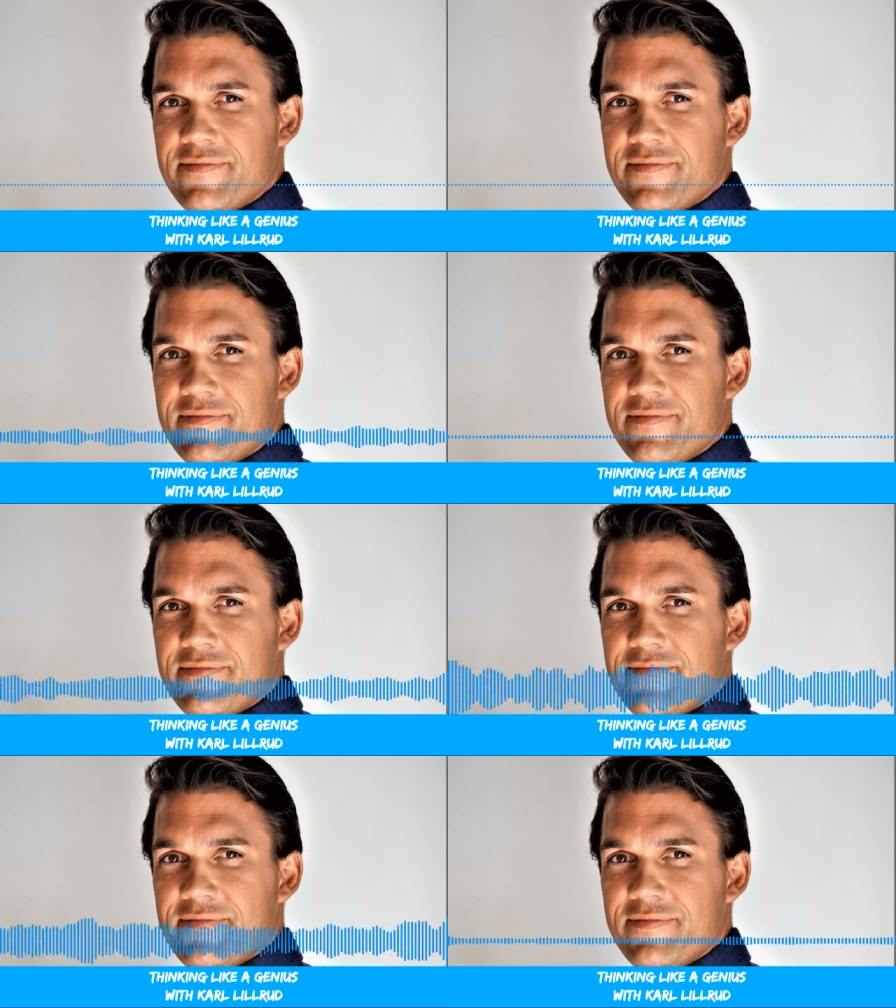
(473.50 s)
that
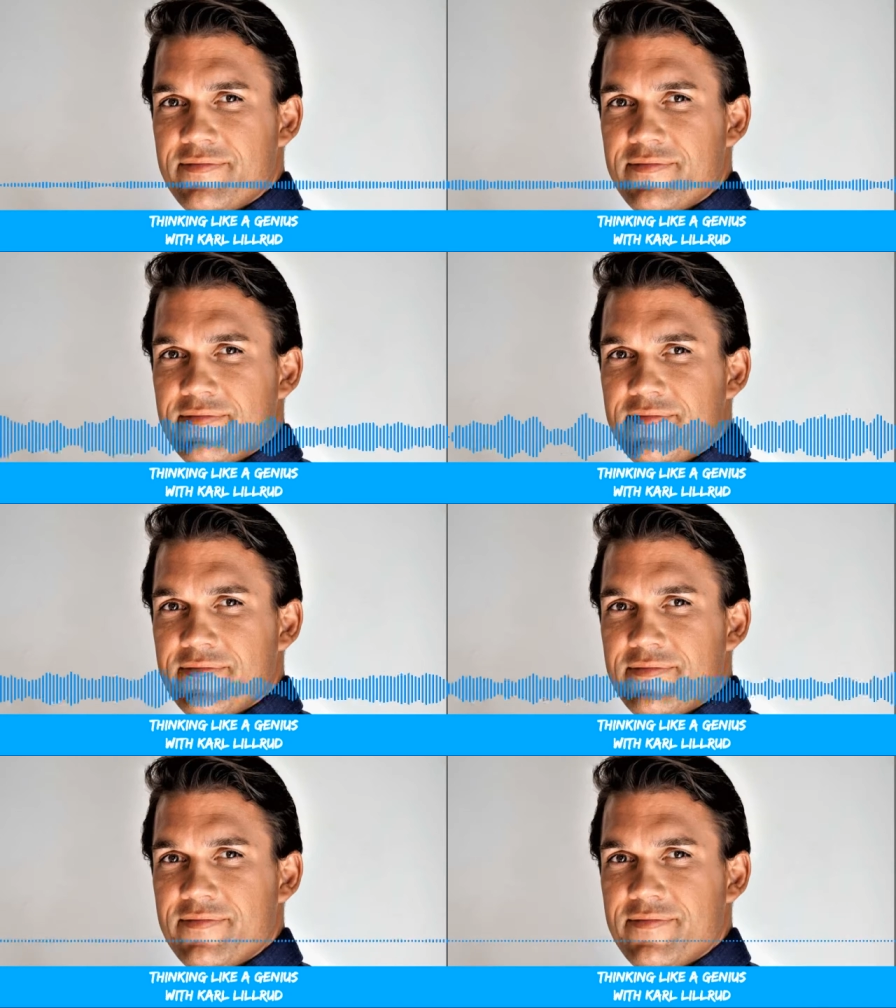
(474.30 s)
you want to
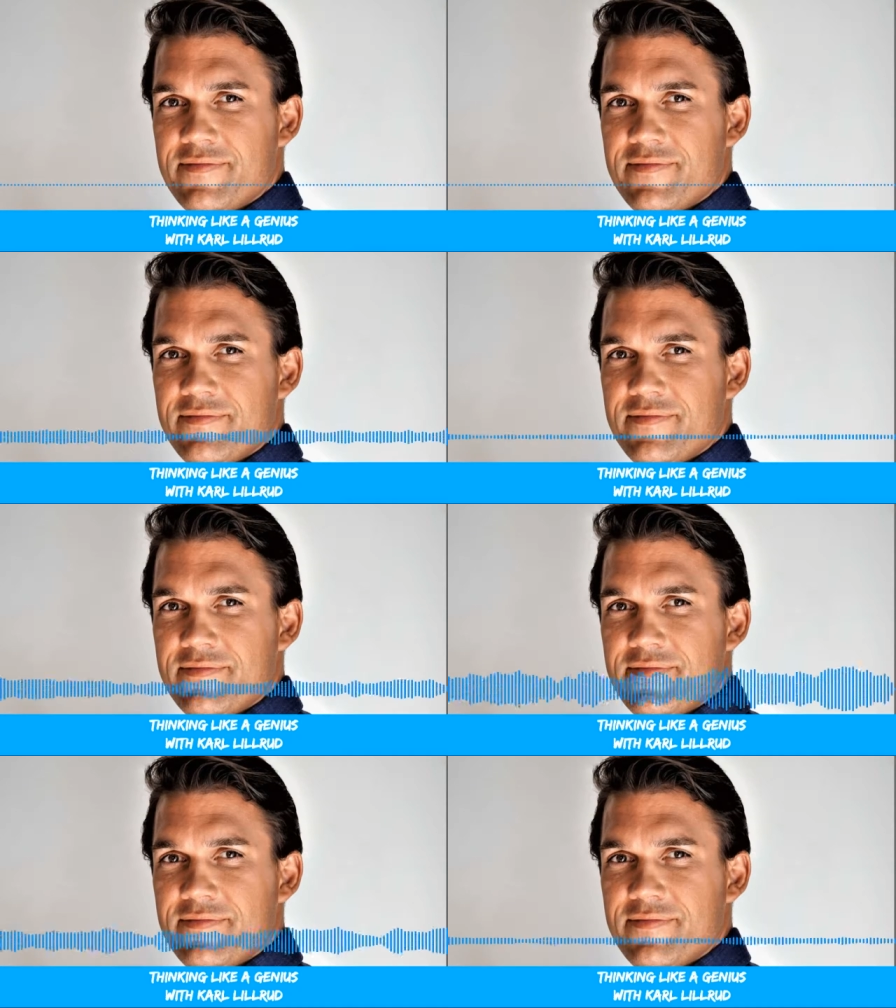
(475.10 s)
sell,
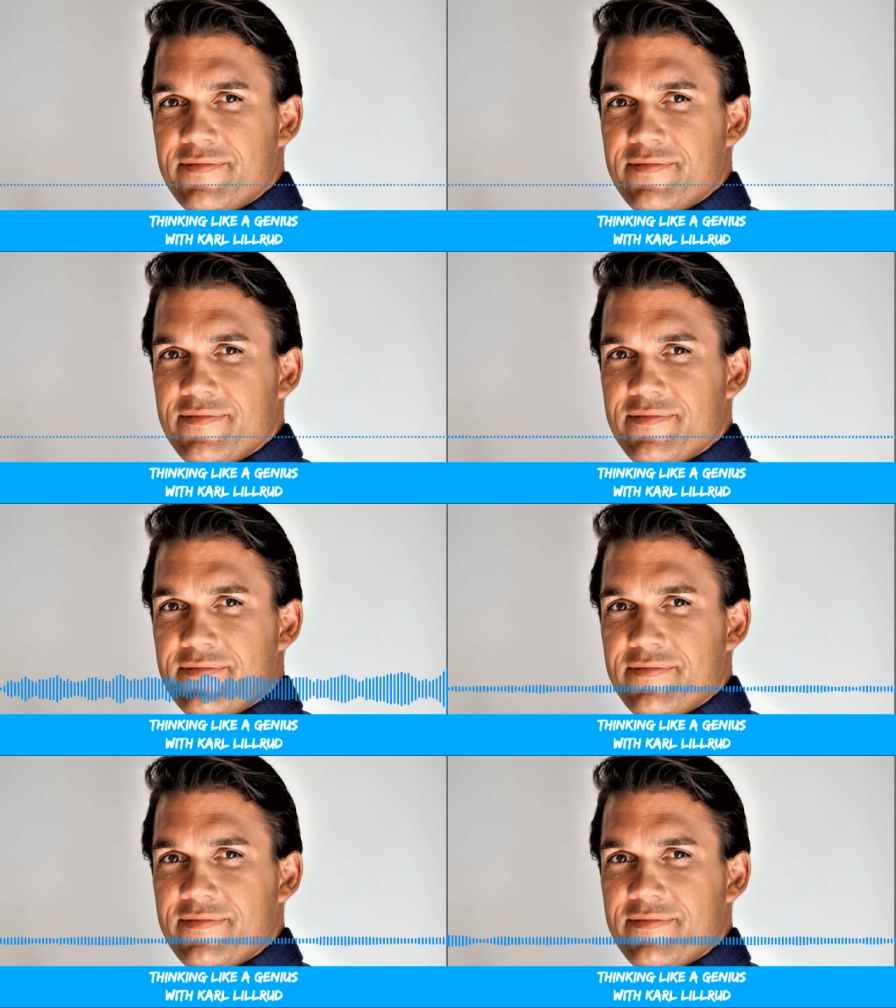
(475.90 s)
let's say,
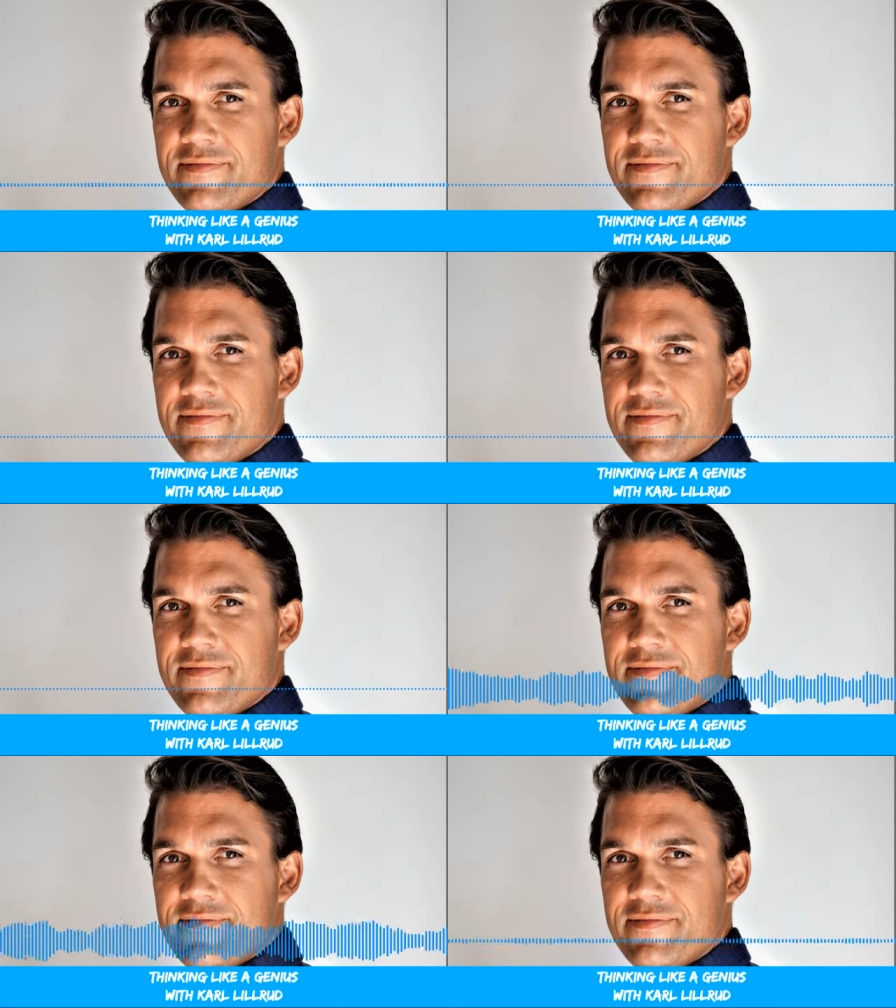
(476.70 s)
it's
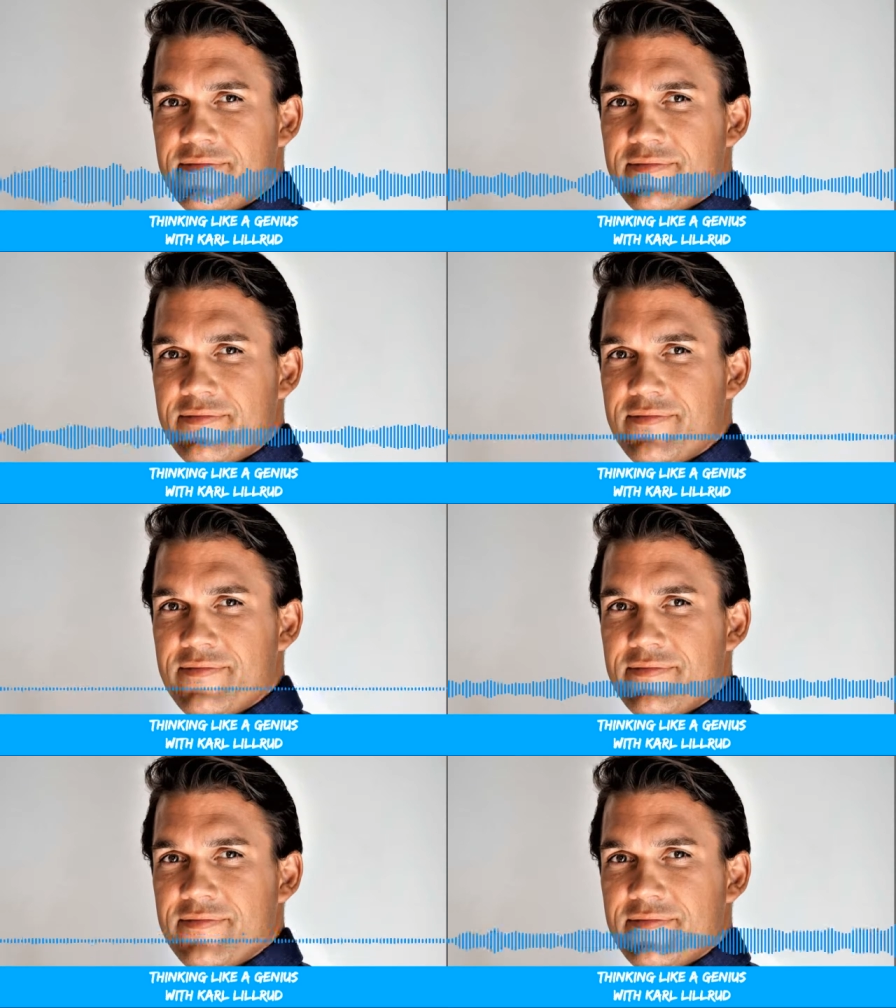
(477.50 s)
a wall
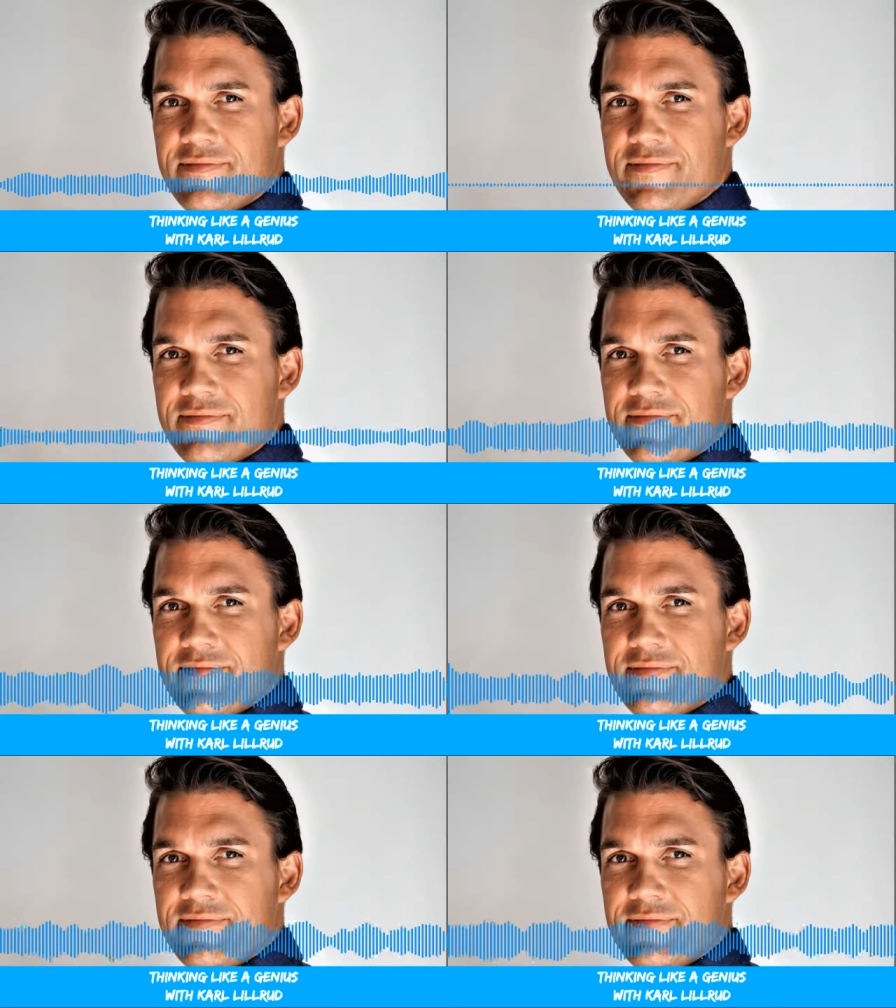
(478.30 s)
fixed
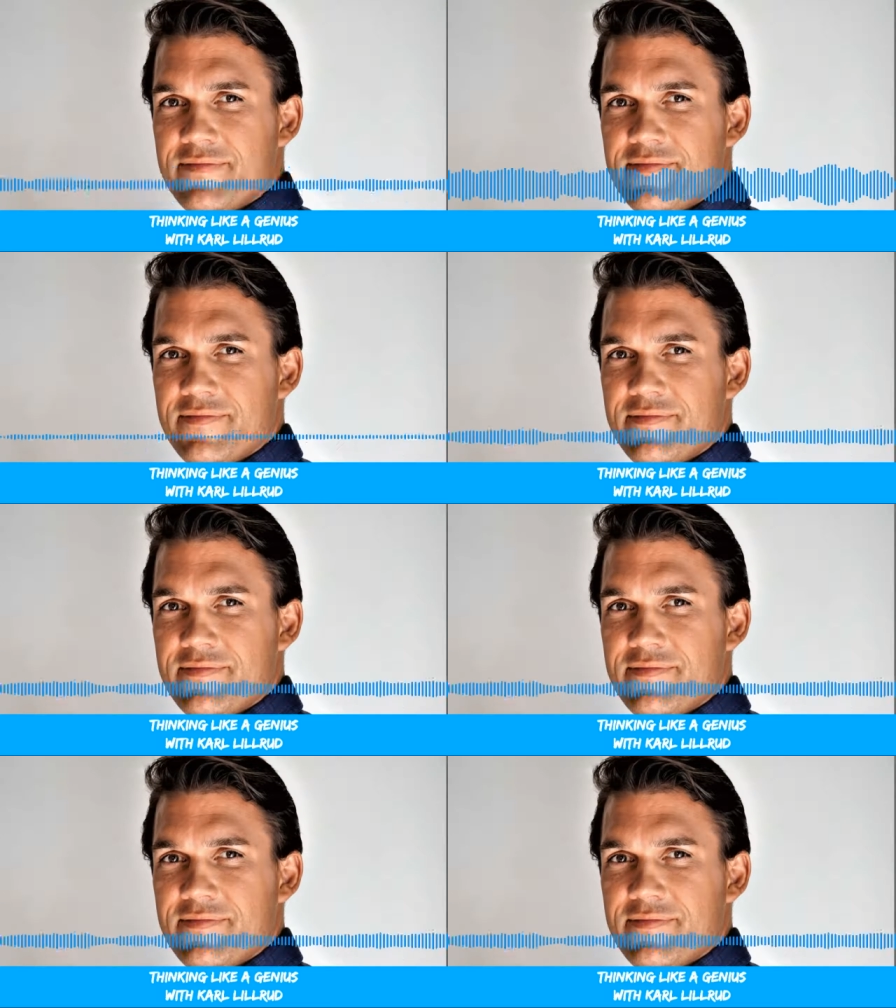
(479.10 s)
uh, bottle